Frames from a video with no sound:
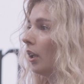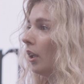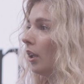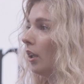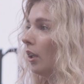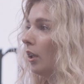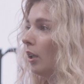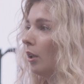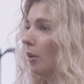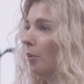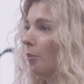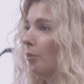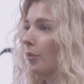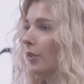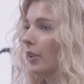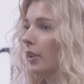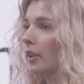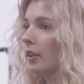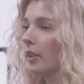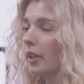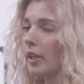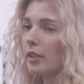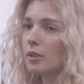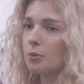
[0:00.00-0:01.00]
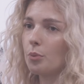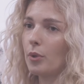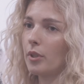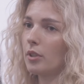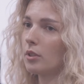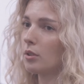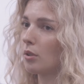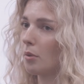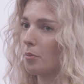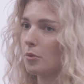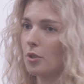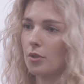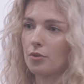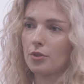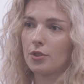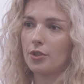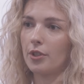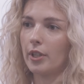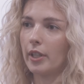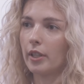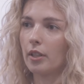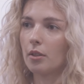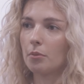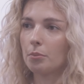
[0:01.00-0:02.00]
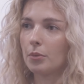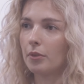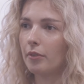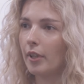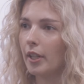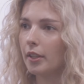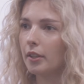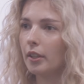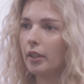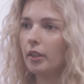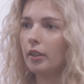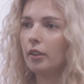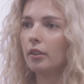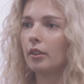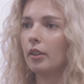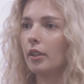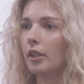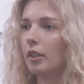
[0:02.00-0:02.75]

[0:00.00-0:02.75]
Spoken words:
The next one is object tracking provider.